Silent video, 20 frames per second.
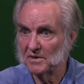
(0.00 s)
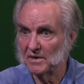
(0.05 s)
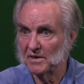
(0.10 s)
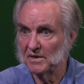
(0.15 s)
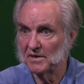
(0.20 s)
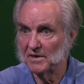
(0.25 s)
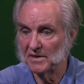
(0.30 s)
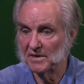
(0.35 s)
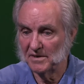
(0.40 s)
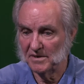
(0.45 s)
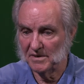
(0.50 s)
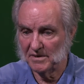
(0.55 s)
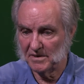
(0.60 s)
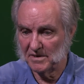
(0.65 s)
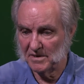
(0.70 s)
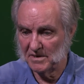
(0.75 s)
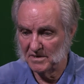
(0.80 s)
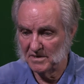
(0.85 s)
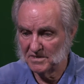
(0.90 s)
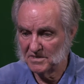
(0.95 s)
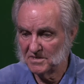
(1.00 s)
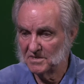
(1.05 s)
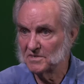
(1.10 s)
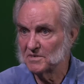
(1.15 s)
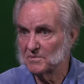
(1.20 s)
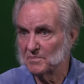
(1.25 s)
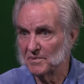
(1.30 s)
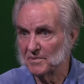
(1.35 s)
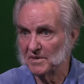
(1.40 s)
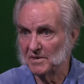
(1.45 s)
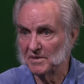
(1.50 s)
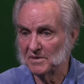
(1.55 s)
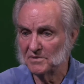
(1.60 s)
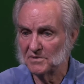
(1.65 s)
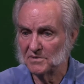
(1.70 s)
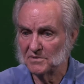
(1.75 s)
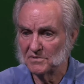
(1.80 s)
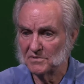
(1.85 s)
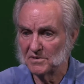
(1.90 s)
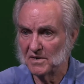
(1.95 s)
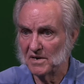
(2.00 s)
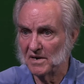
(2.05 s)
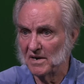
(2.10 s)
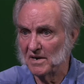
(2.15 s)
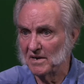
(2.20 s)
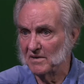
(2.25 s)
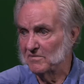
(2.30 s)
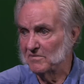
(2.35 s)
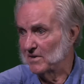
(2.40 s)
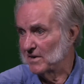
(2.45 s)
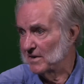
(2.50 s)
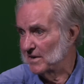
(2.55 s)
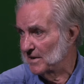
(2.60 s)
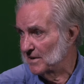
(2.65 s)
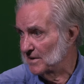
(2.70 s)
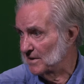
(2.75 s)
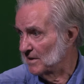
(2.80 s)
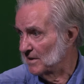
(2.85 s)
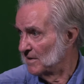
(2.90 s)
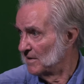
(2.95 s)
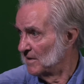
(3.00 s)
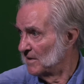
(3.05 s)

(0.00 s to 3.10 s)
I had a constant speed drive, I had a